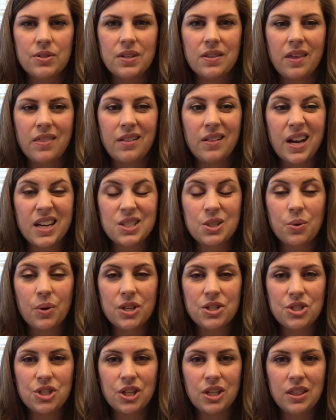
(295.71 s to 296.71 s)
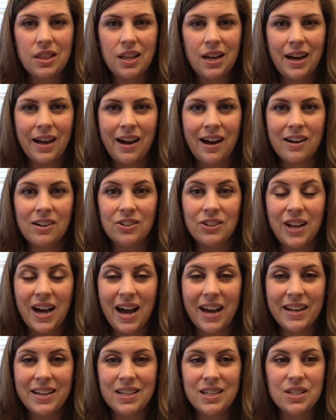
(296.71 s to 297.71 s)
And then the last question that I got a
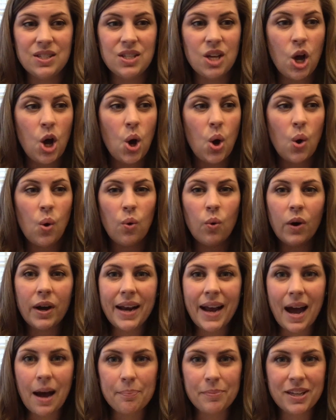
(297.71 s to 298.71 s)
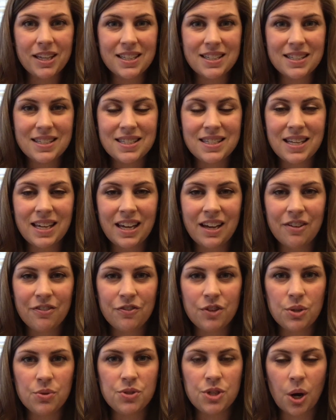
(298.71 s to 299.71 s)
lot is, what happens
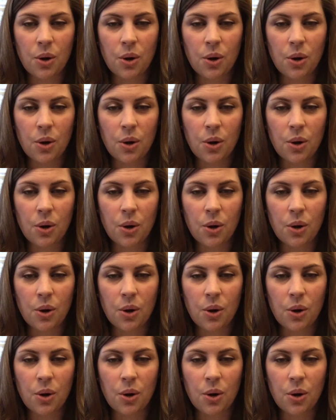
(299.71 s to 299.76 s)
if you